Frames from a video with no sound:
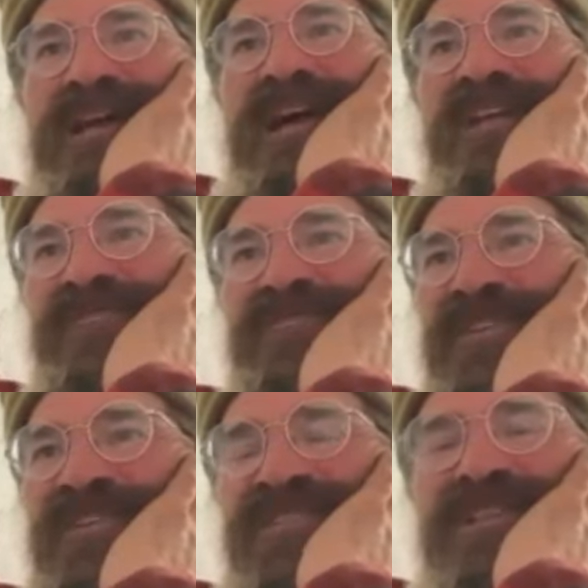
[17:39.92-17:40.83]
I
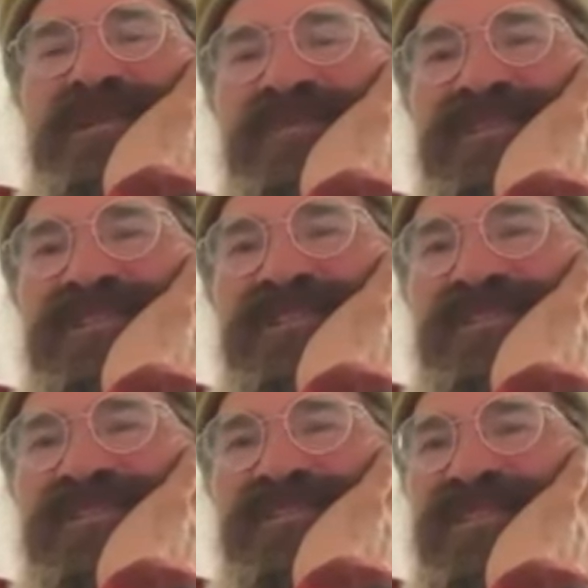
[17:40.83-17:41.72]
feel something
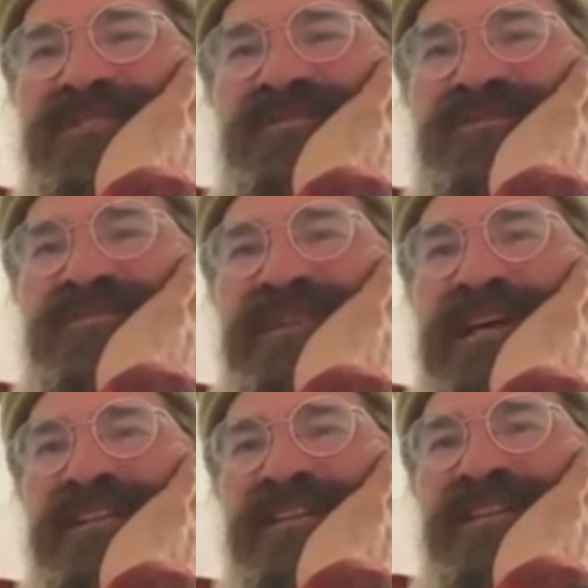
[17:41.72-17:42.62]
a little different from
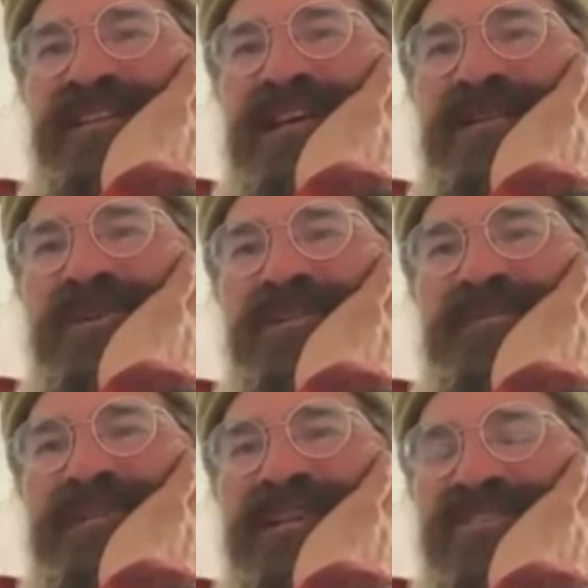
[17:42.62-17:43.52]
that, and I want
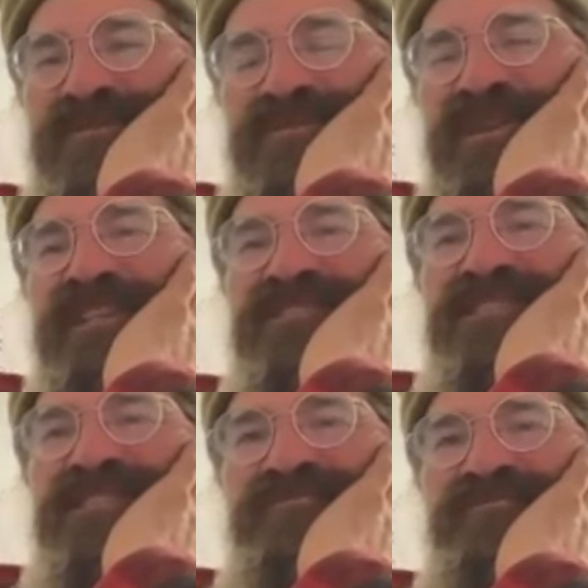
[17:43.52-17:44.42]
to express
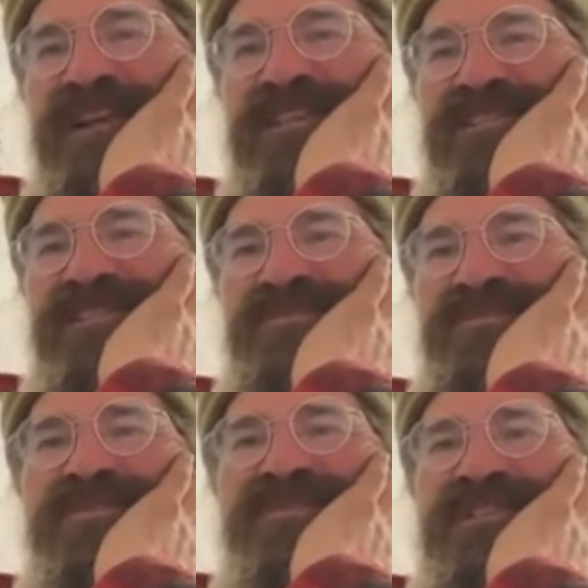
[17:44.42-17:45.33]
it and write this
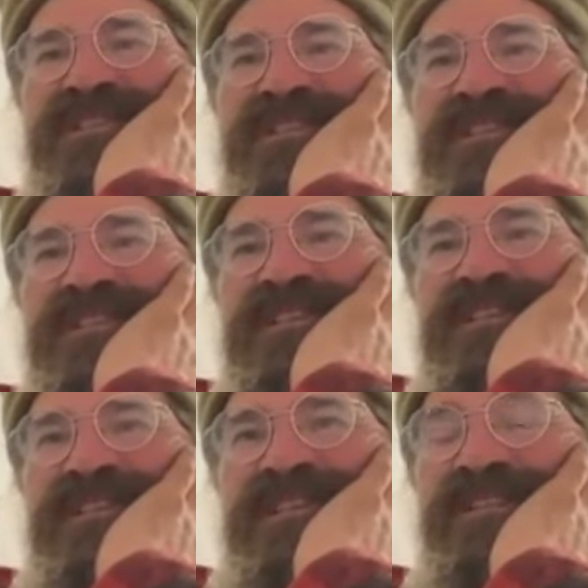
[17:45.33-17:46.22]
music.
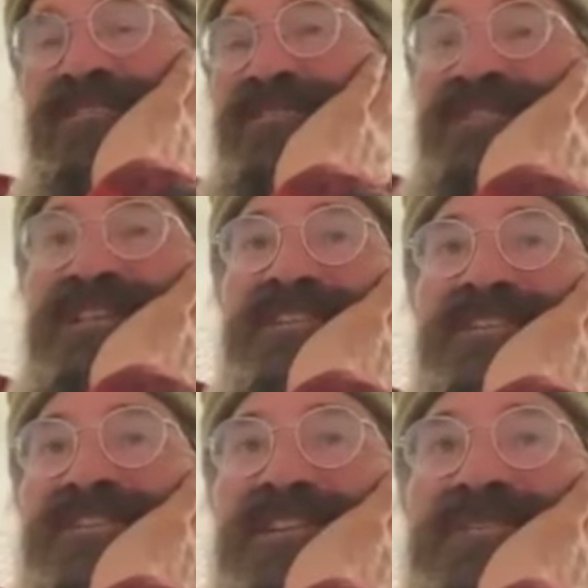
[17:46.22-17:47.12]
And over the
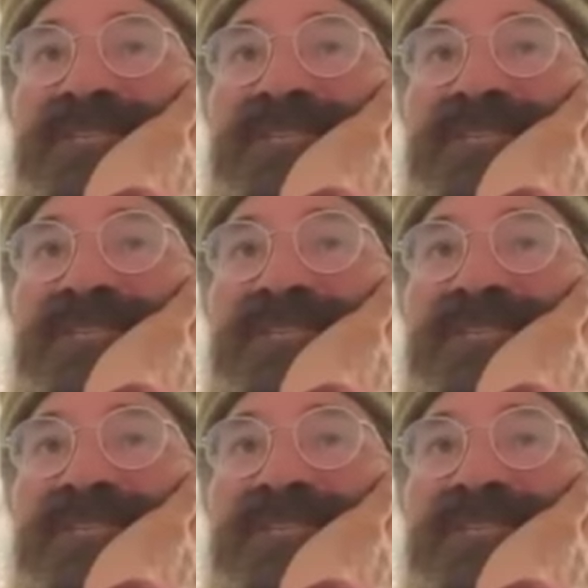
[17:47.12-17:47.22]
years,